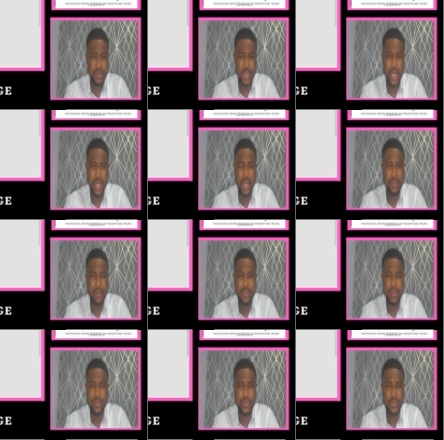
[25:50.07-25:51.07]
Um,
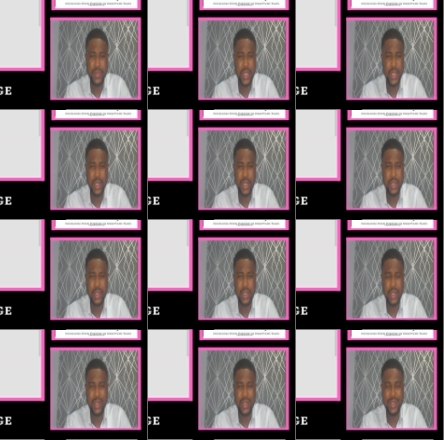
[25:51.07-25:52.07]
the,
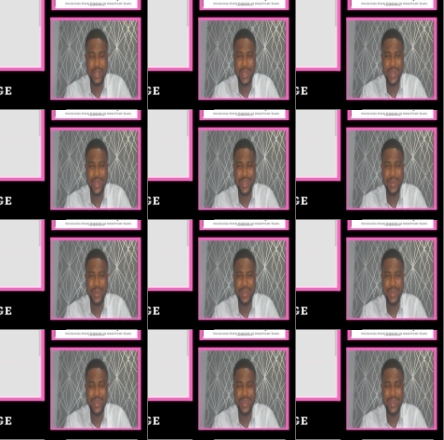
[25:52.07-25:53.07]
the, the, the,
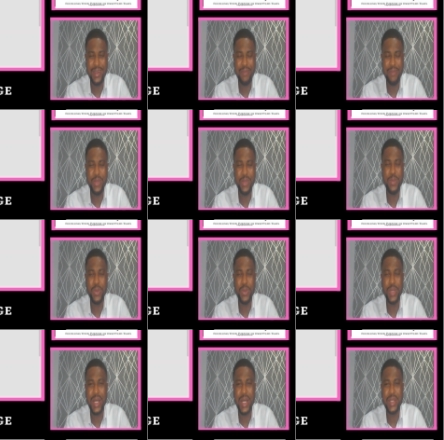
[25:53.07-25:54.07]
the, the people
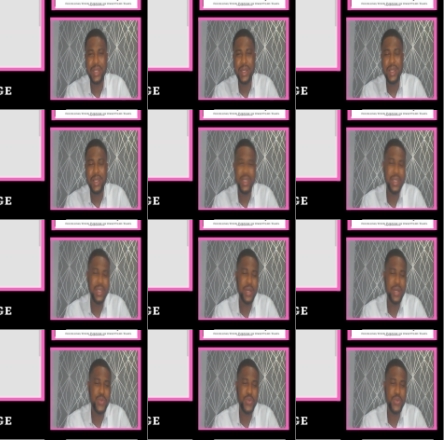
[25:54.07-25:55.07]
that
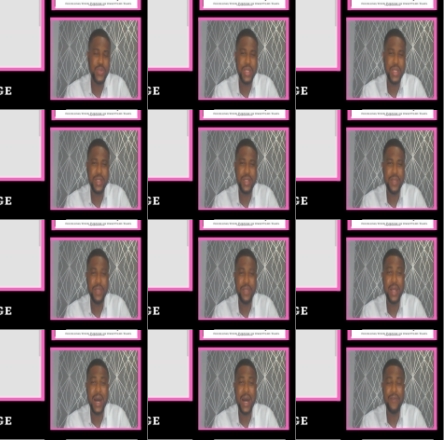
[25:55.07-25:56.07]
hitherto didn't even
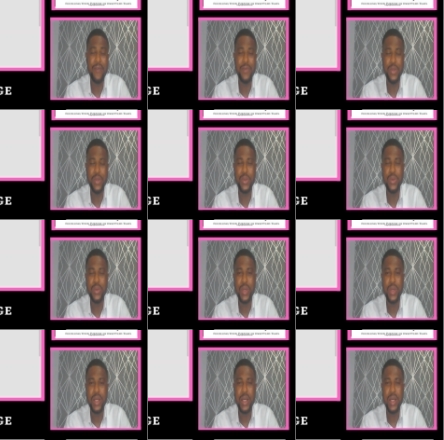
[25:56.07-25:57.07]
have, you know,
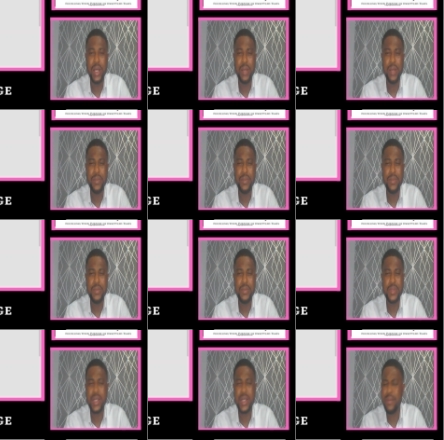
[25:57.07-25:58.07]
uh,
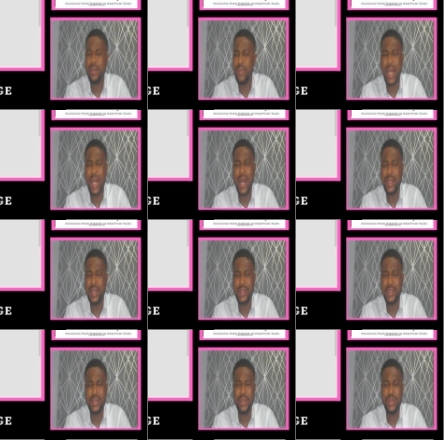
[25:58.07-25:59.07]
some
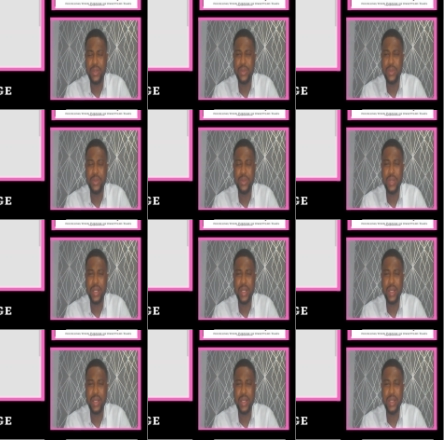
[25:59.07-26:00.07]
light, you know,
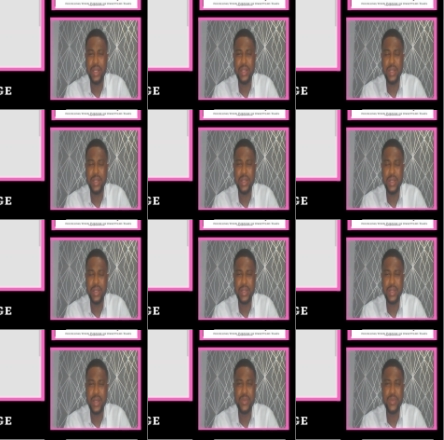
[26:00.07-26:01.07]
in, in, in
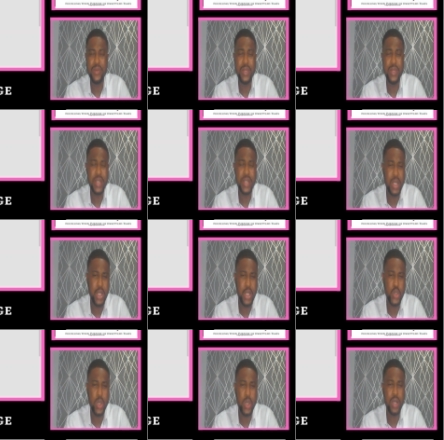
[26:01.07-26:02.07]
terms of
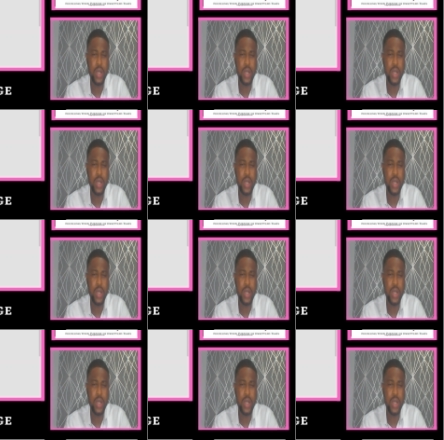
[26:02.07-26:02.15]
intellectual